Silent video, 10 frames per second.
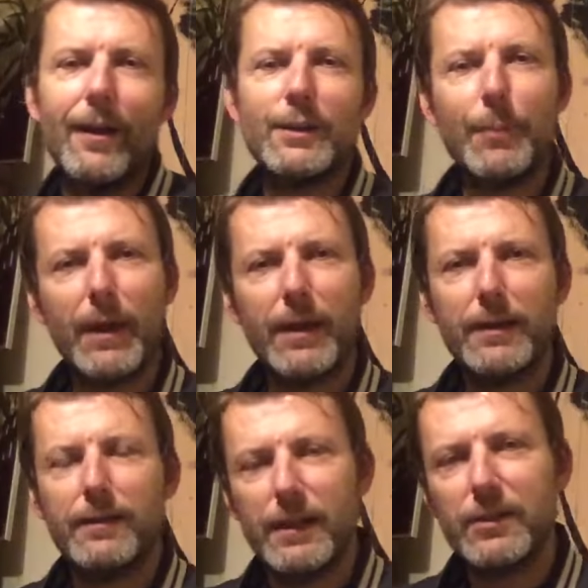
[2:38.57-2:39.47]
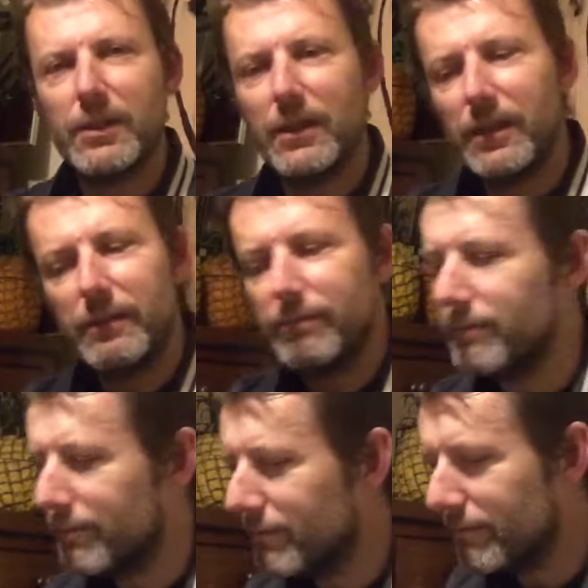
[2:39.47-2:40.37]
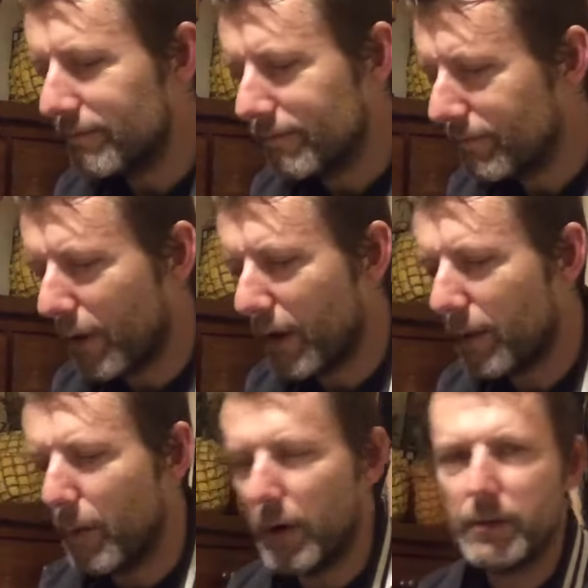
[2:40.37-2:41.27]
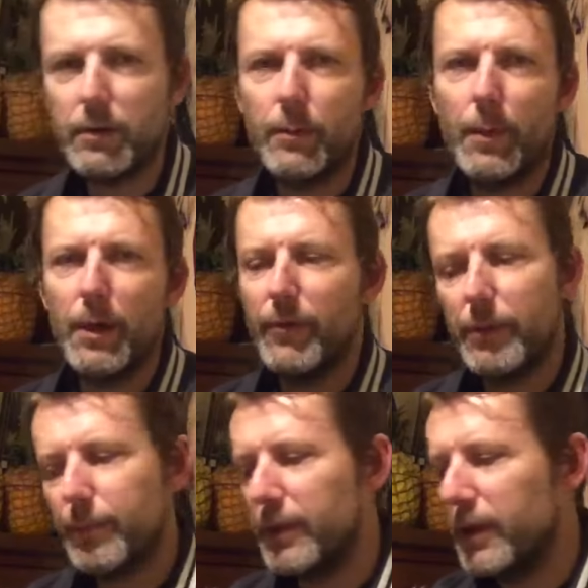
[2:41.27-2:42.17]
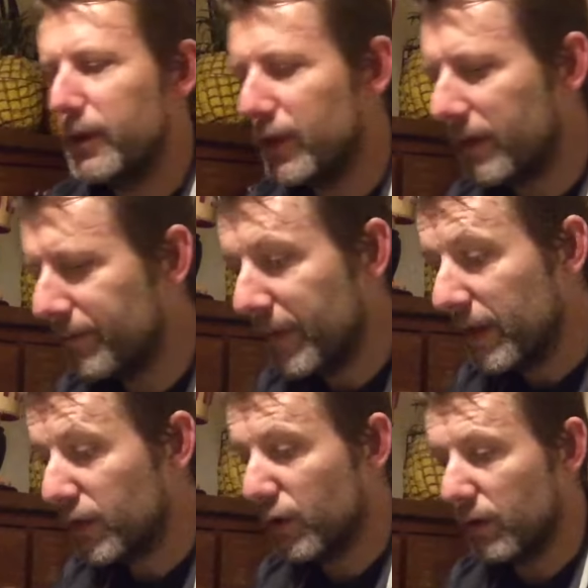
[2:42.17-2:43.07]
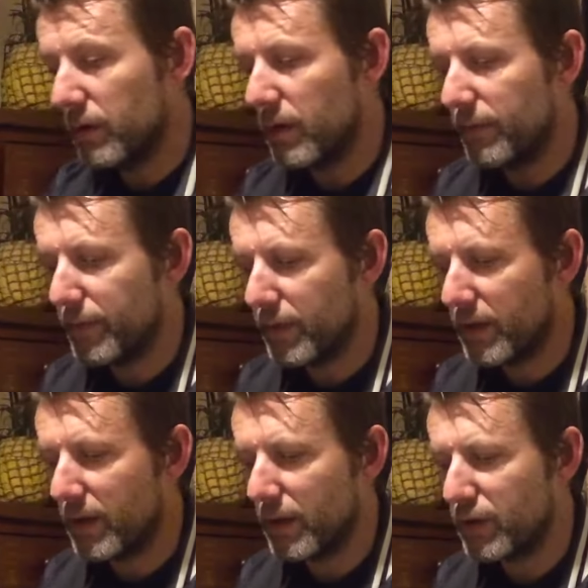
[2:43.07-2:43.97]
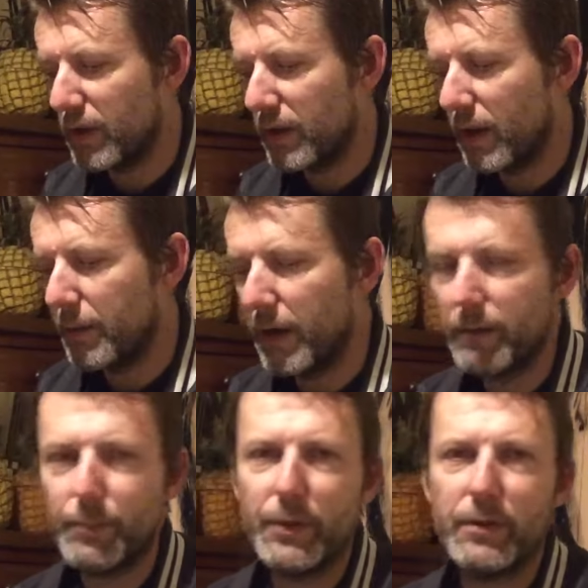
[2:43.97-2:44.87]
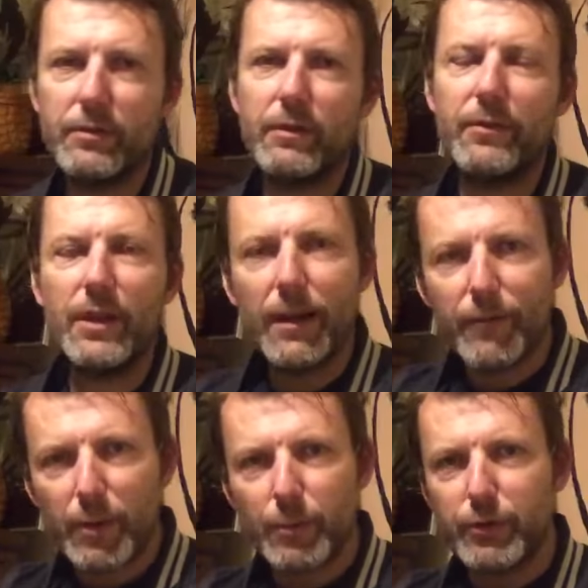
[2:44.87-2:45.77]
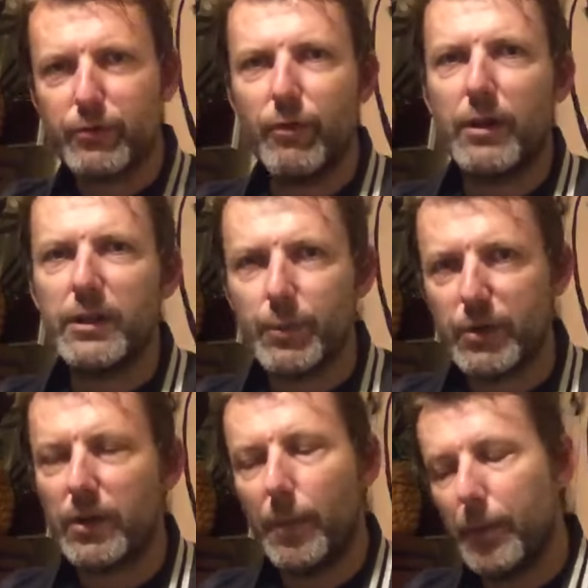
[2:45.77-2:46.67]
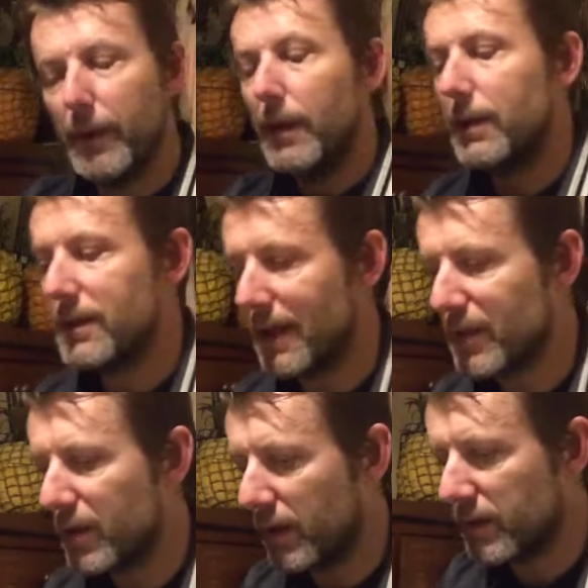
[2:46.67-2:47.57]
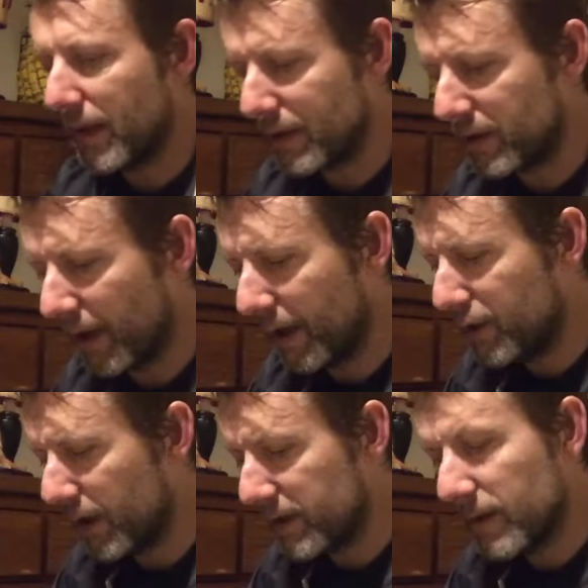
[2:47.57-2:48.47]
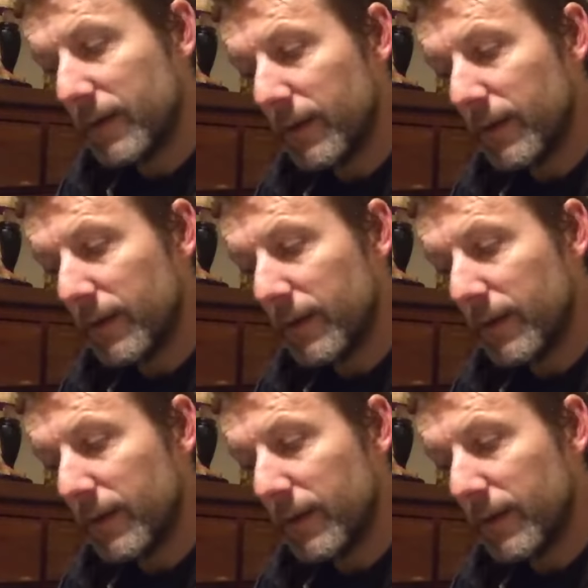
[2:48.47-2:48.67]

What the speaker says: Spain, Italy. I don't mind, come over, we need you. It's good that they've fucking got shit going on, because you think everything would just grind to a stop. At least it hasn't got to that stage yet.